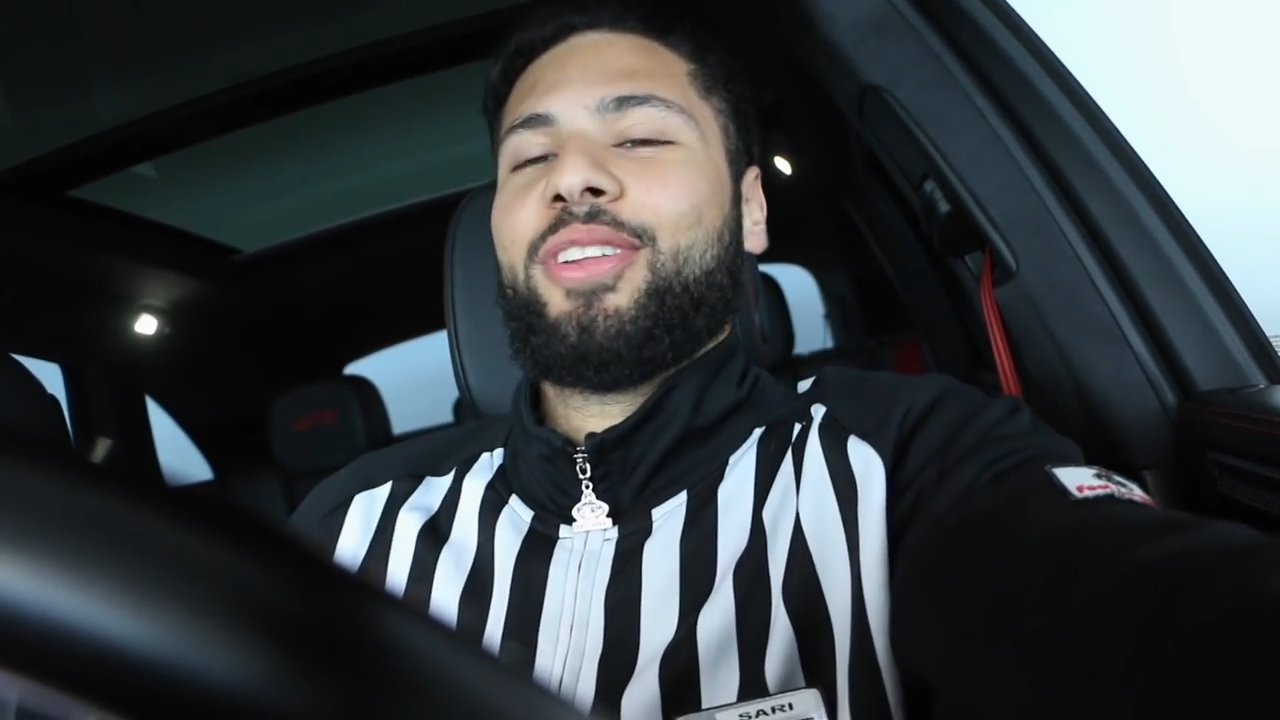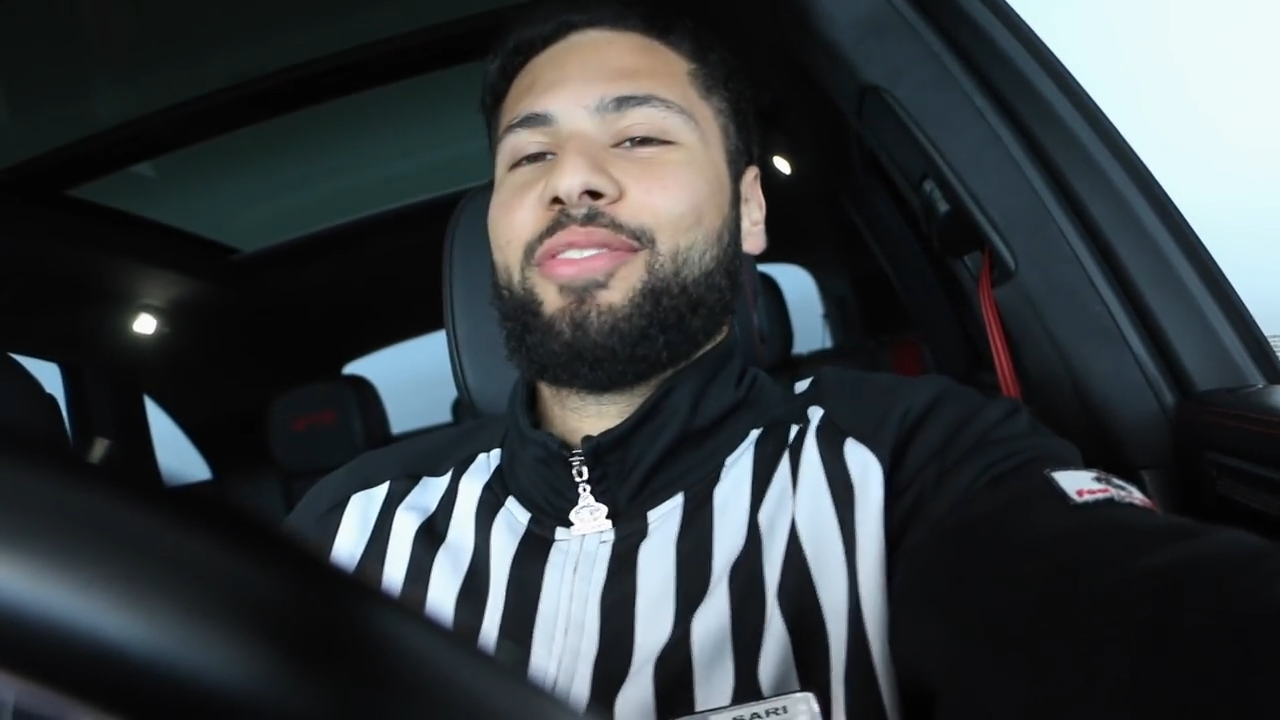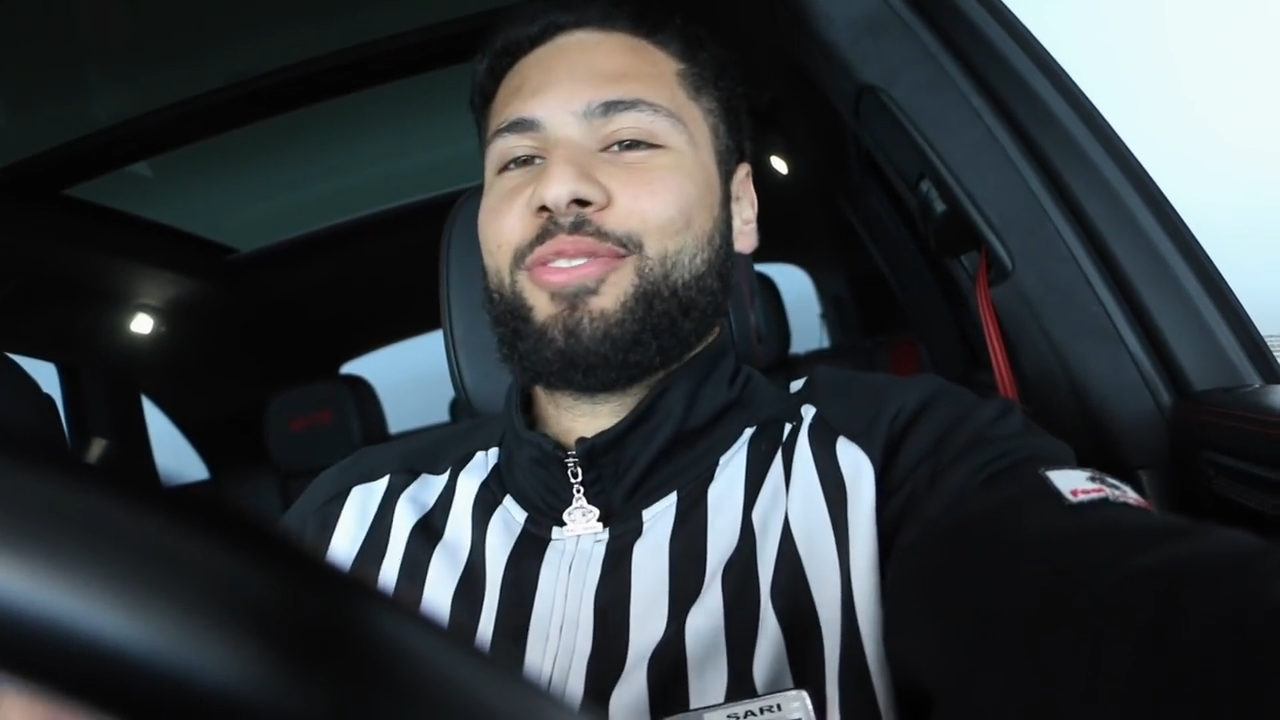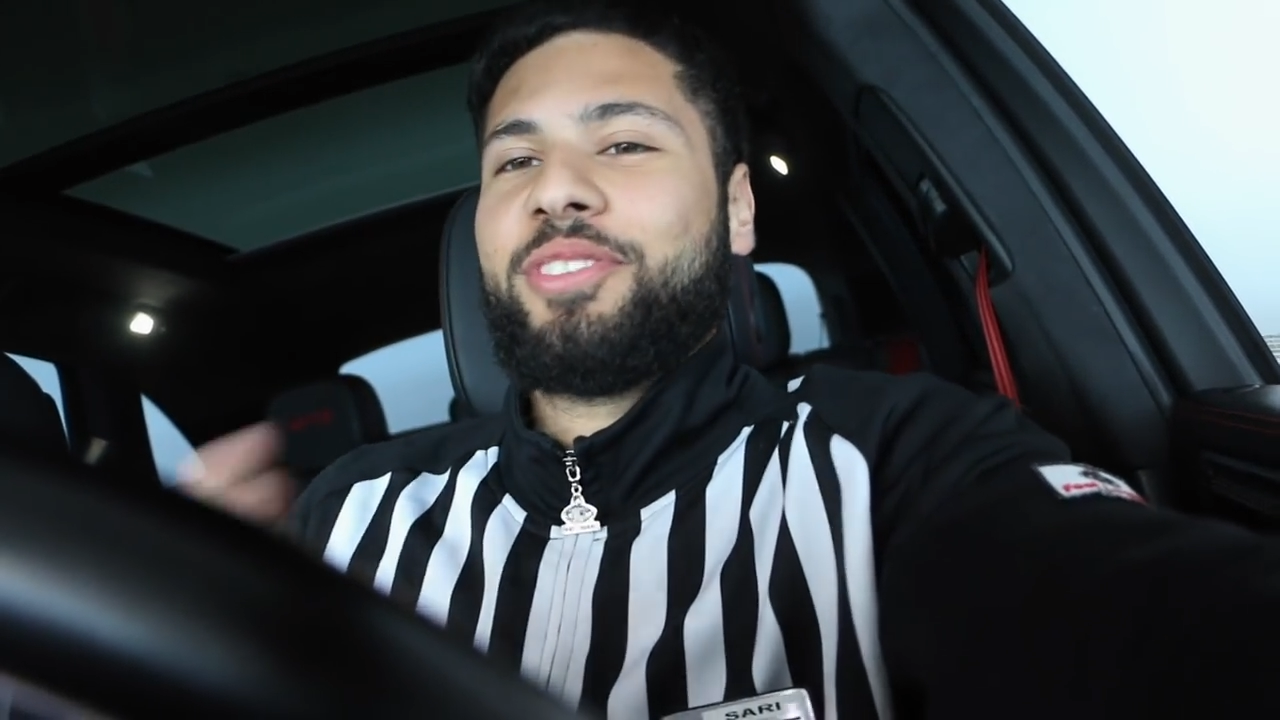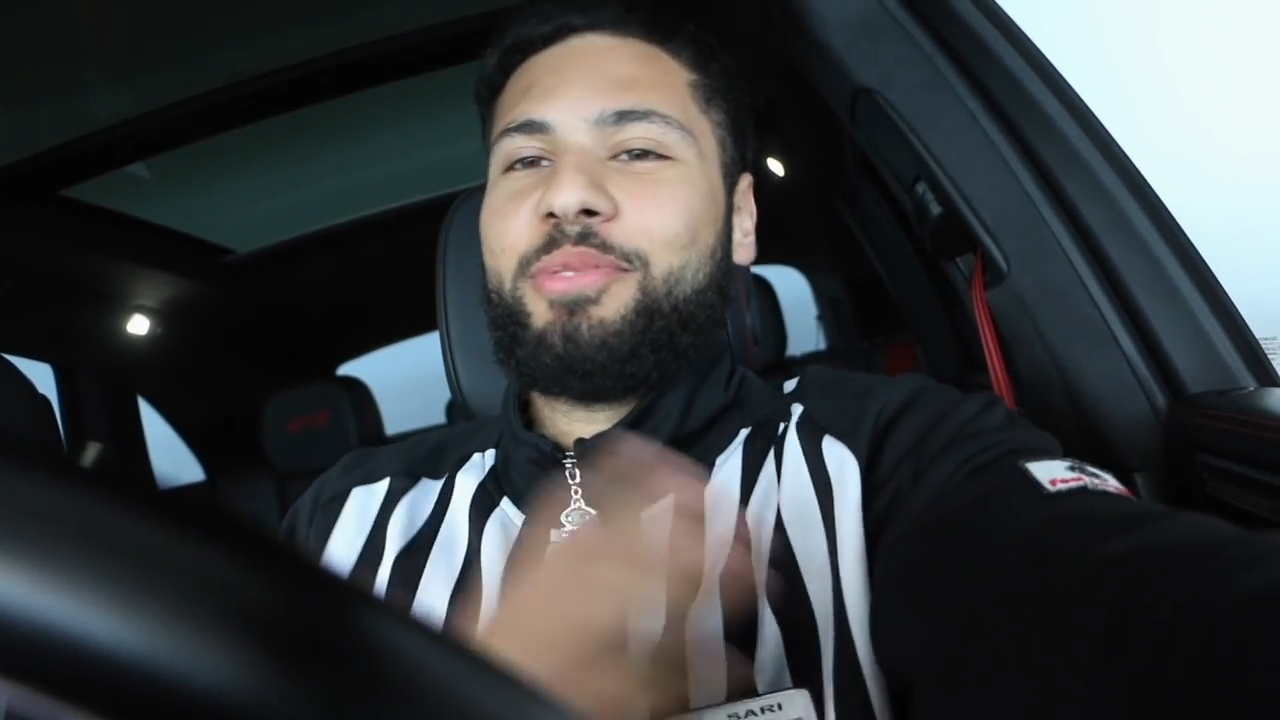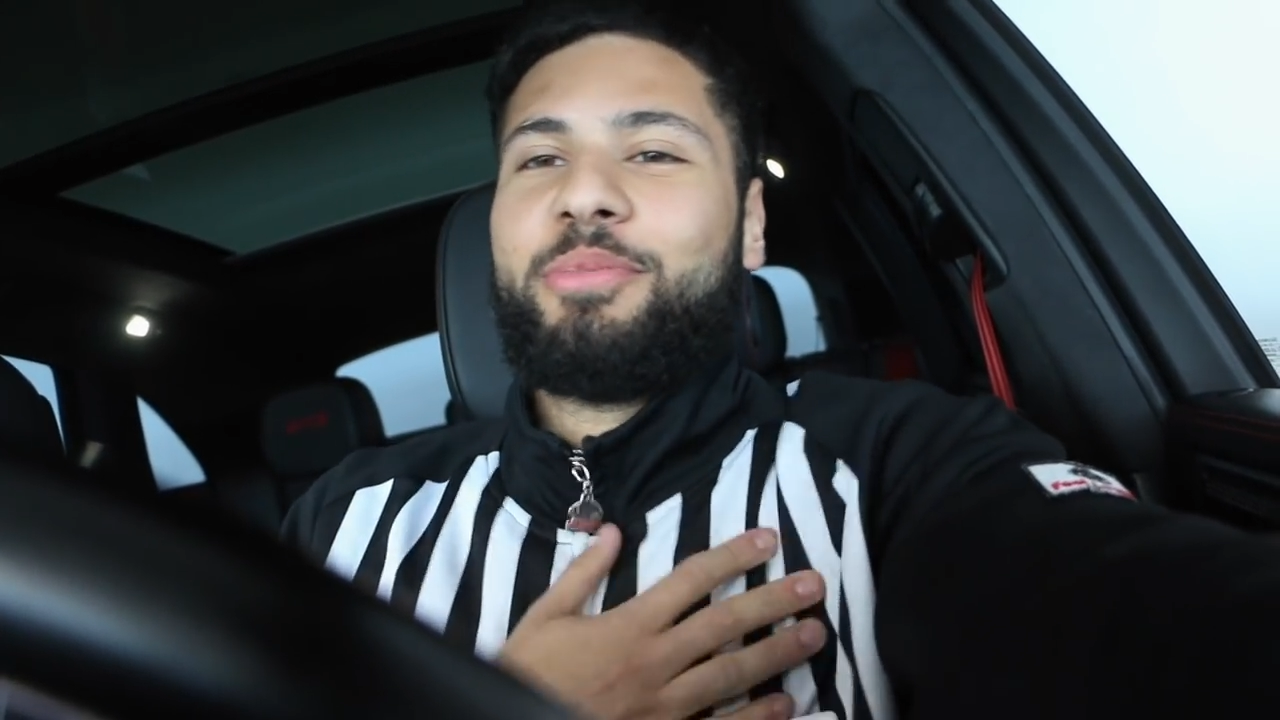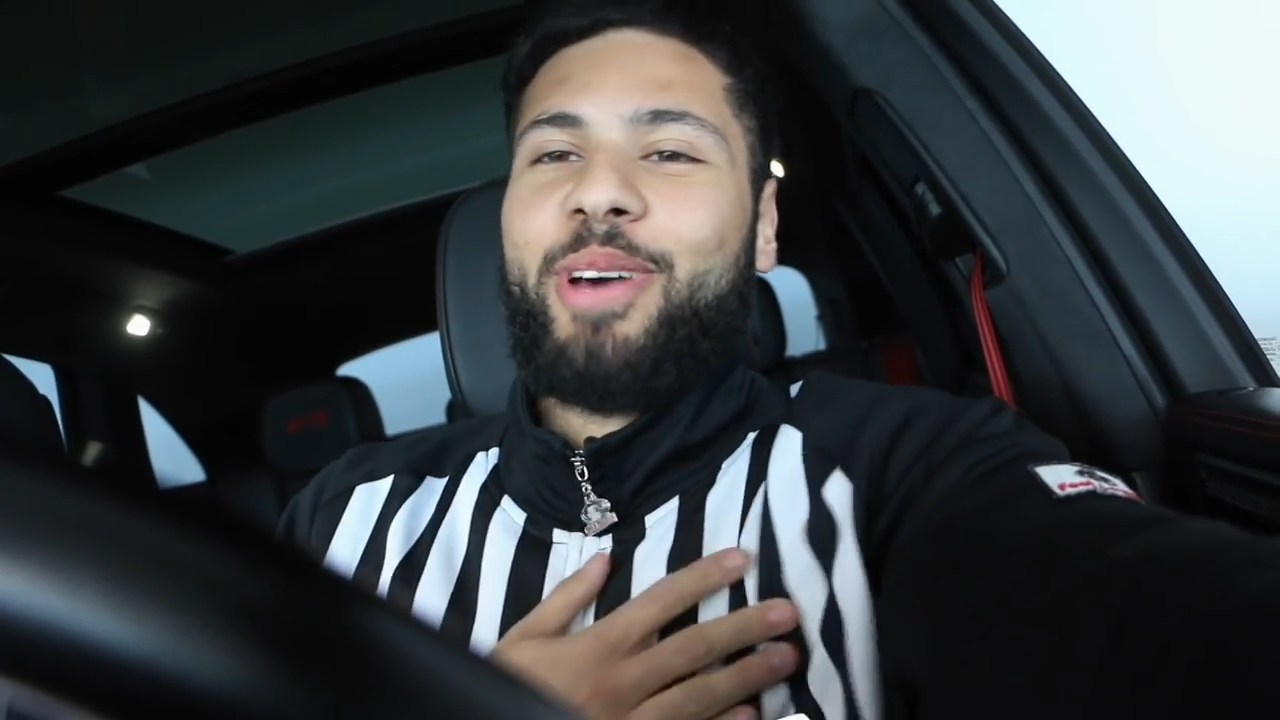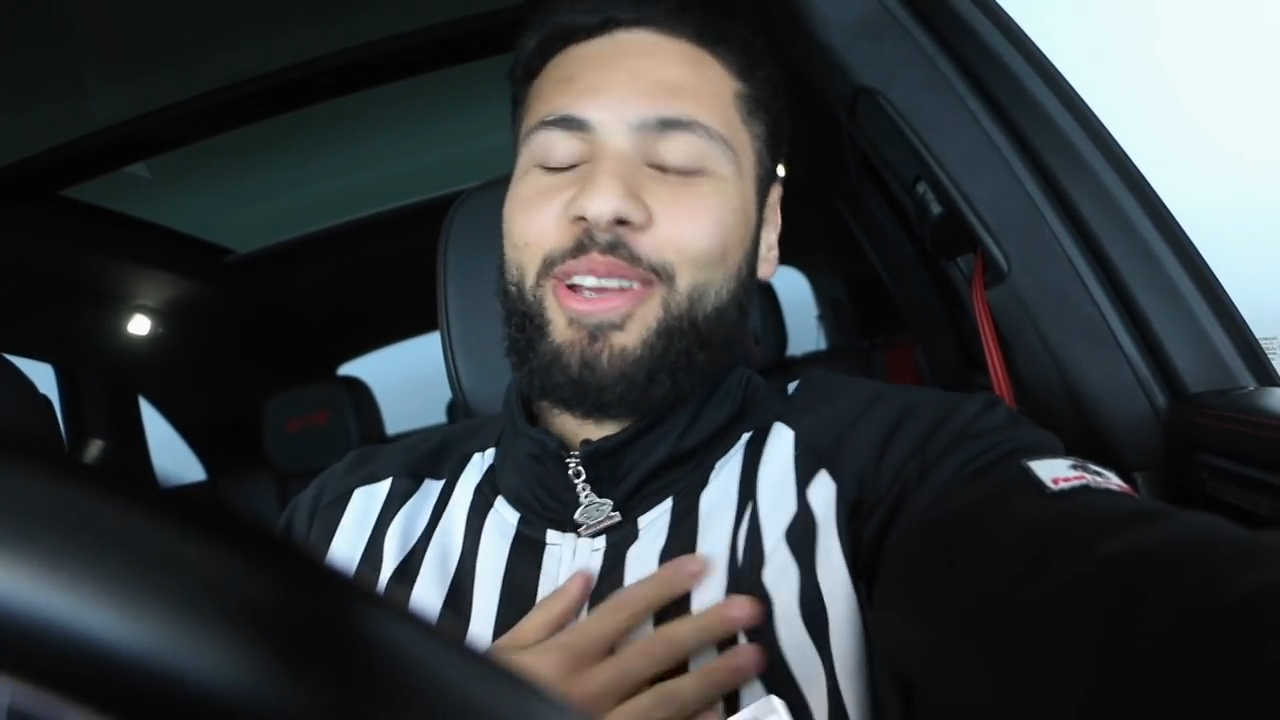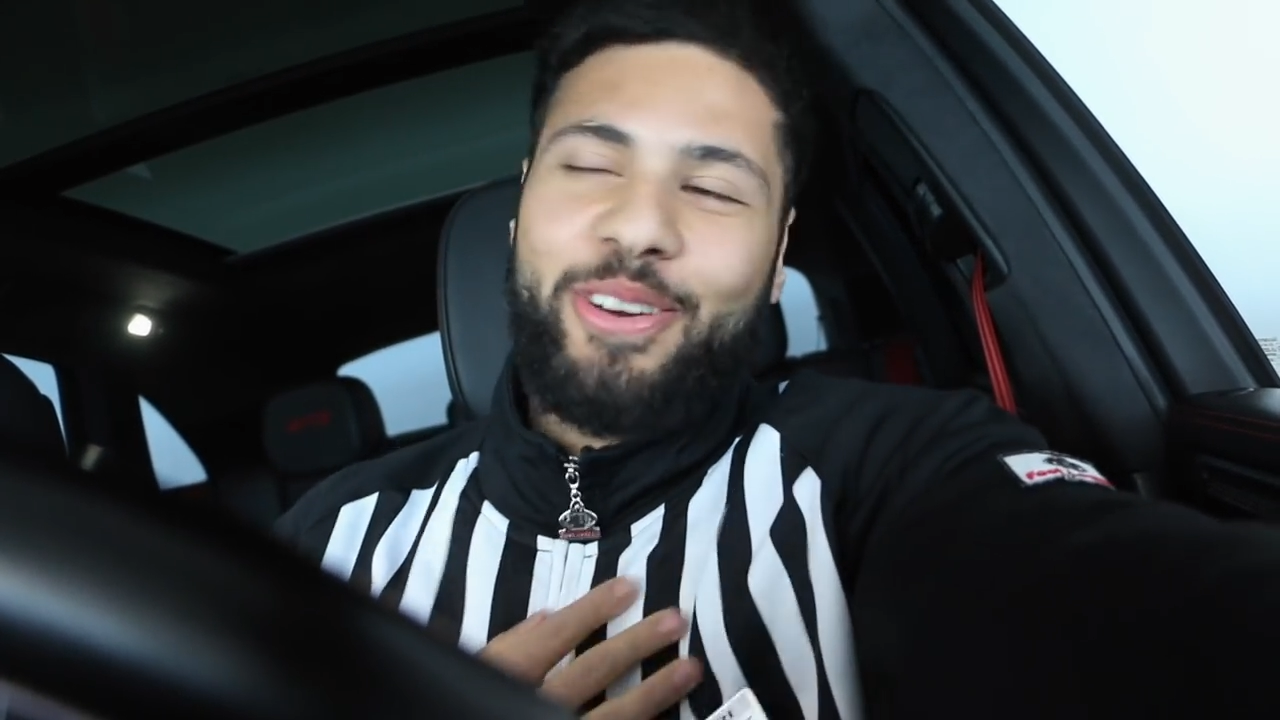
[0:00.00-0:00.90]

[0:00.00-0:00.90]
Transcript: If you see me in my